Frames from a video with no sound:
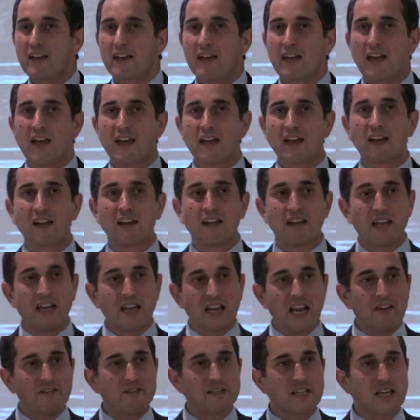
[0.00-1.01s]
And uh, he
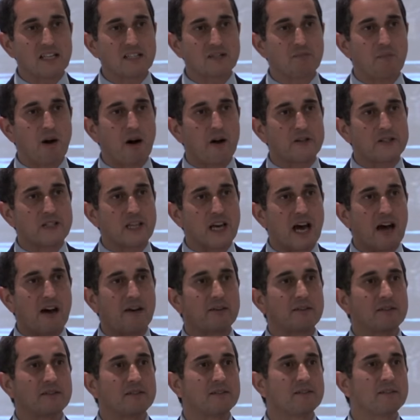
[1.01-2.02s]
lived in a small town.
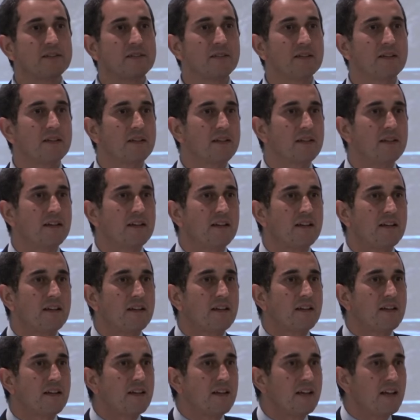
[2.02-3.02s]

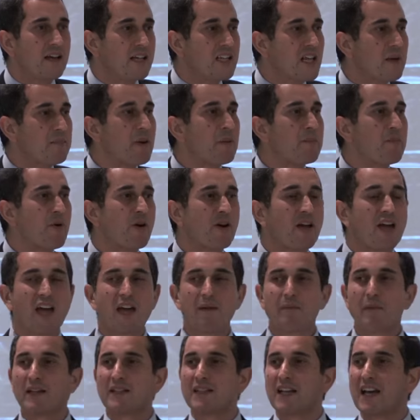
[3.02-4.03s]
And the people
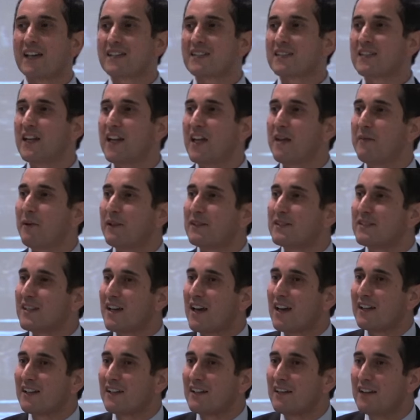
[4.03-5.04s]
came and asked him and said,